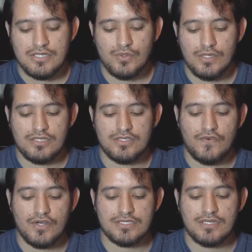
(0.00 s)
So in this
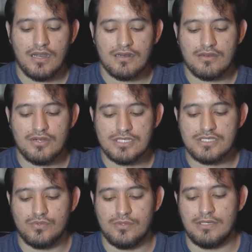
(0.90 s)
verse, God
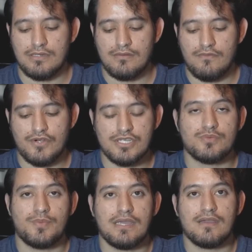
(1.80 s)
curses the woman for
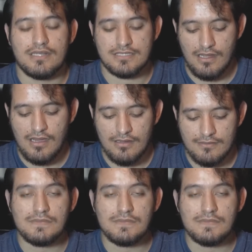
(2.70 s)
disobeying God's law.